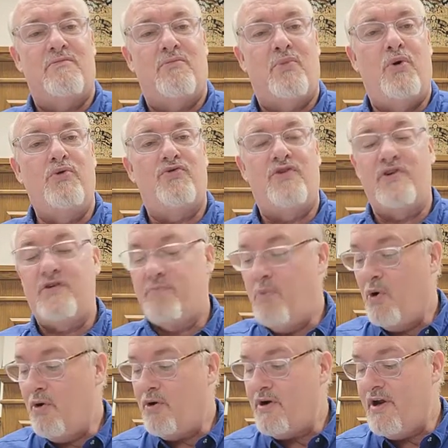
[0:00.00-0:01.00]
Bruce's
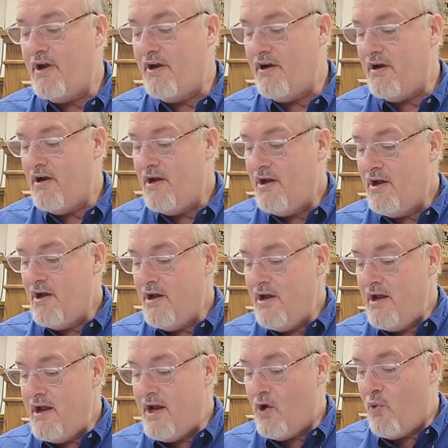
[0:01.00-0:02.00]
book here,
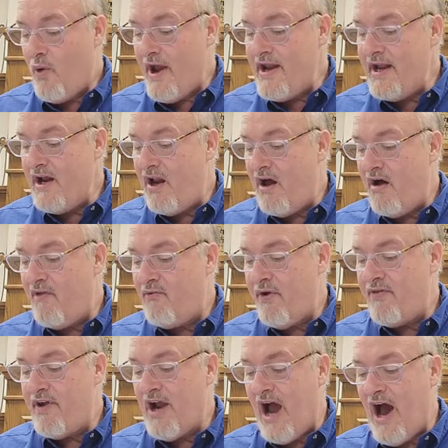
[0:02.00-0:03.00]
equating love
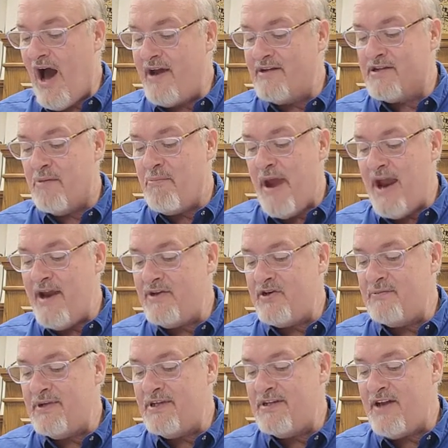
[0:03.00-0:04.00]
with God is a
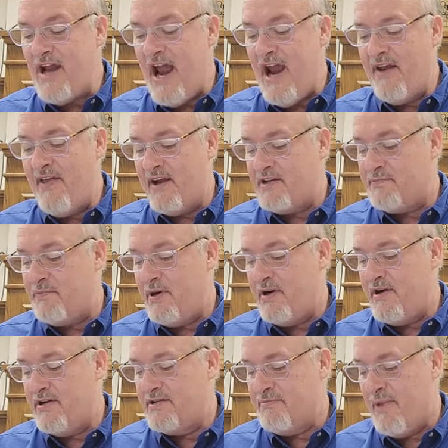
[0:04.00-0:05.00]
major mistake that has
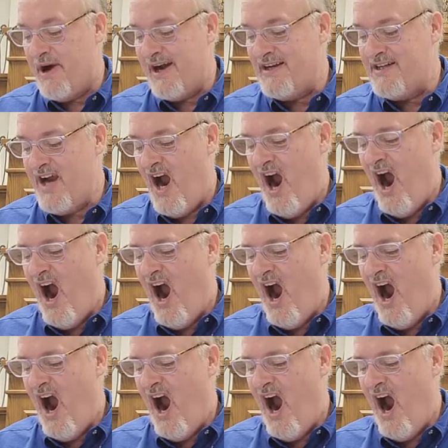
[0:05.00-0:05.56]
produced much